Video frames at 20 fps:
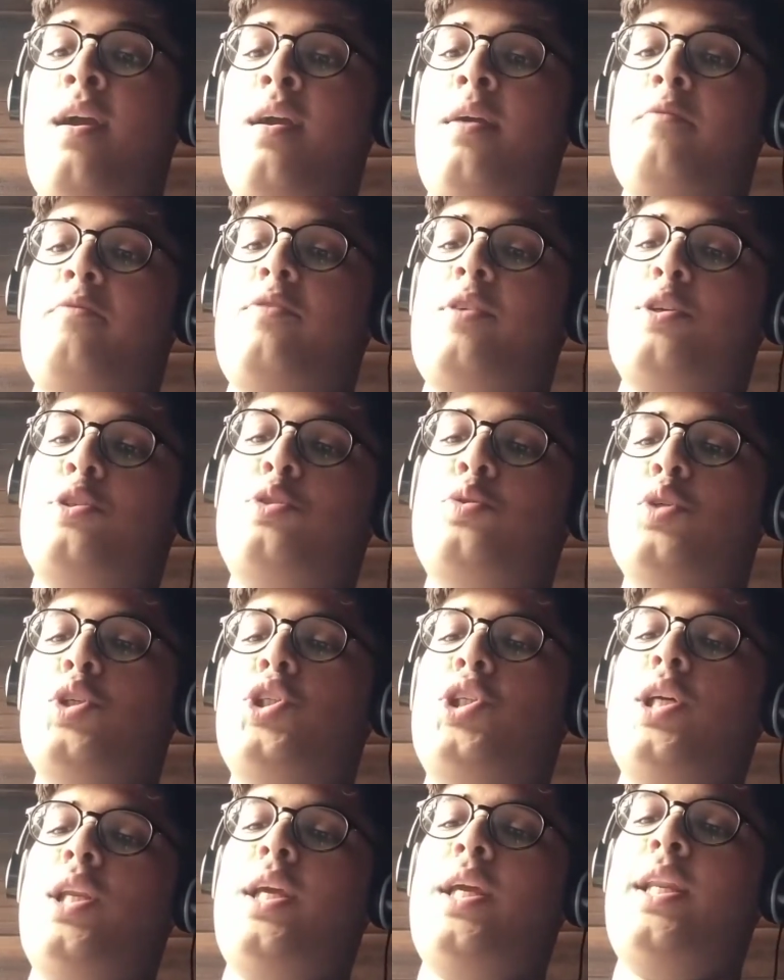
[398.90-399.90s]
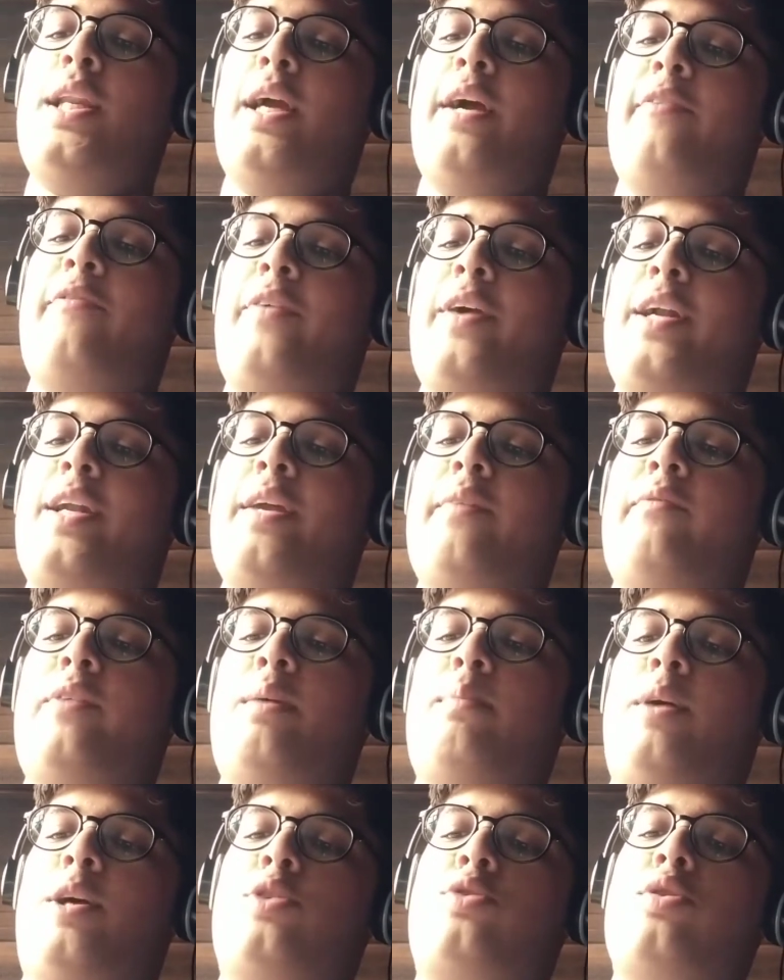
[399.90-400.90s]
fluctuation in effective
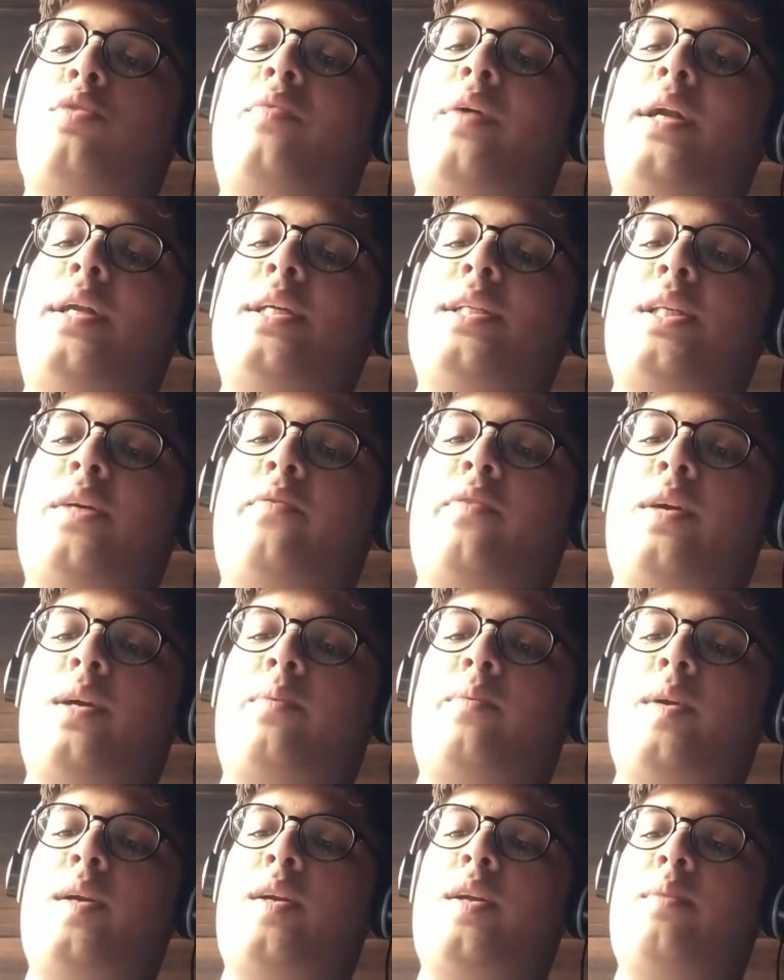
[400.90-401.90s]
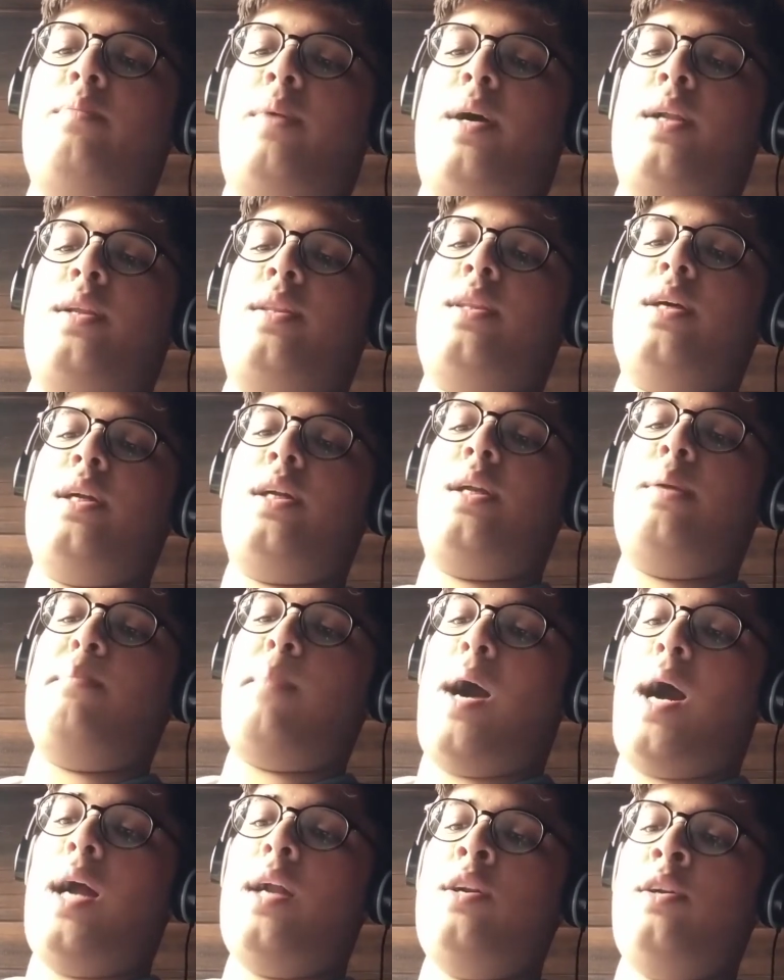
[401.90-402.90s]
demand. So what is effective demand? The
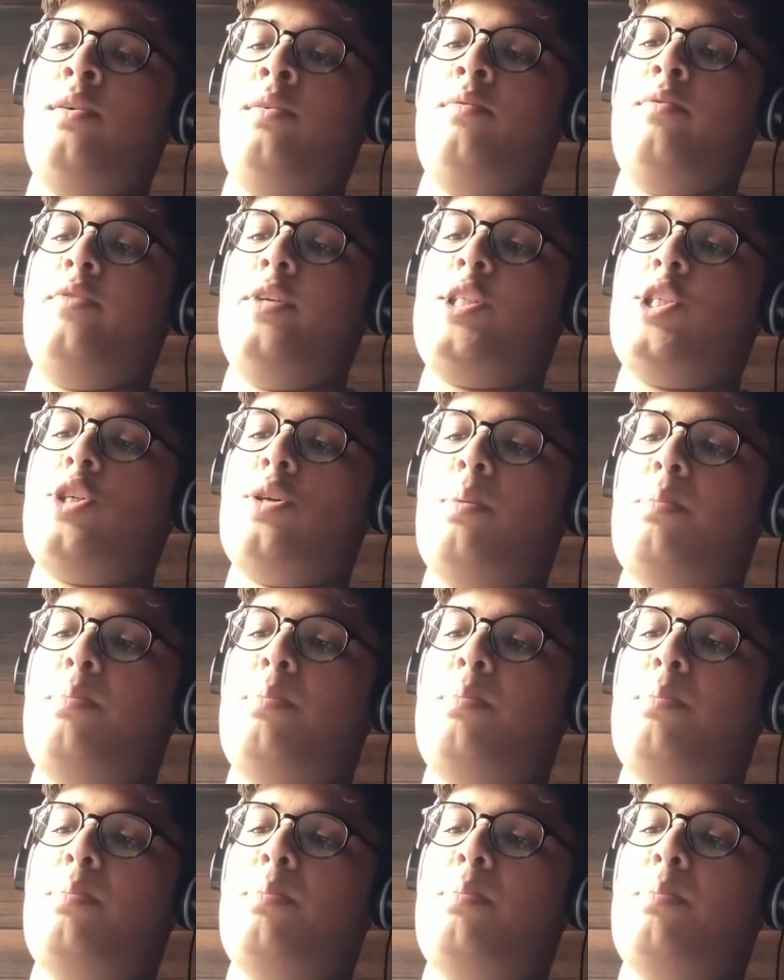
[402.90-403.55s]
demand which